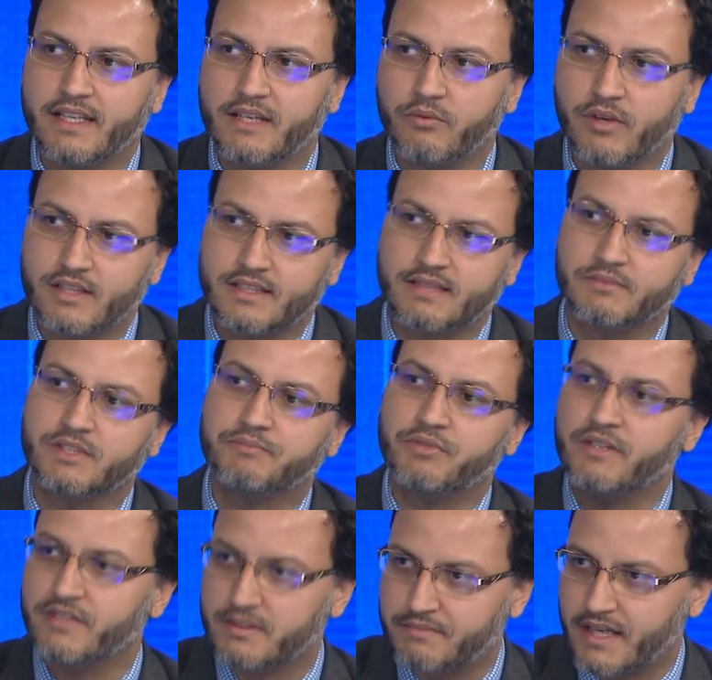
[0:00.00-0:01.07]
He wanted some of the
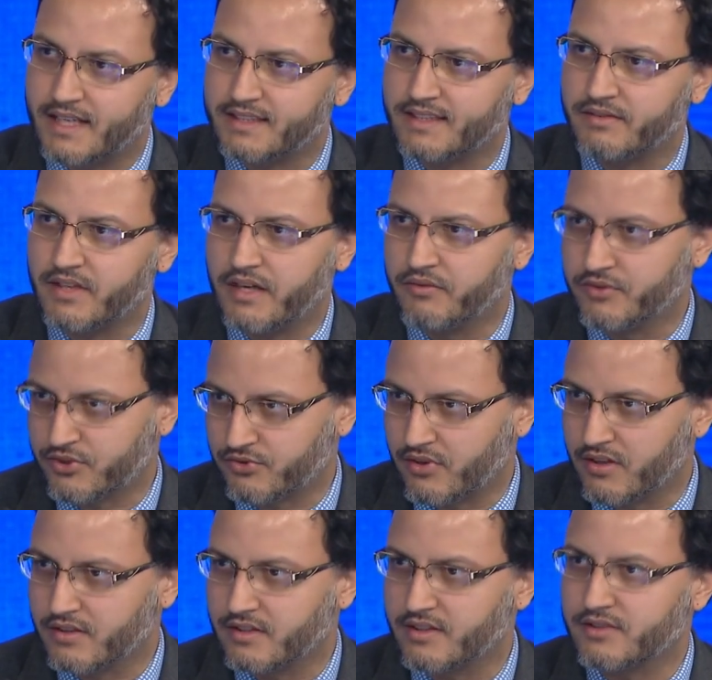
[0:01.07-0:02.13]
previous bans that were
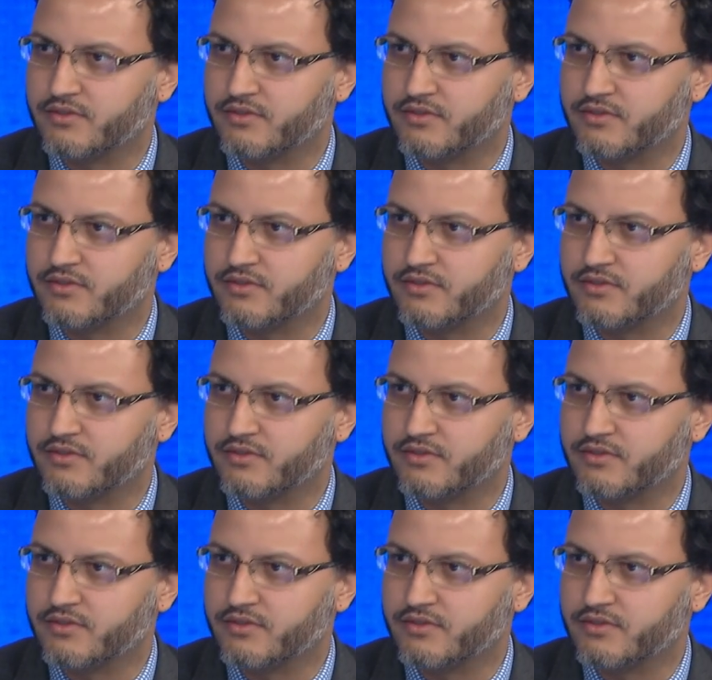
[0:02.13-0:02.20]
stronger.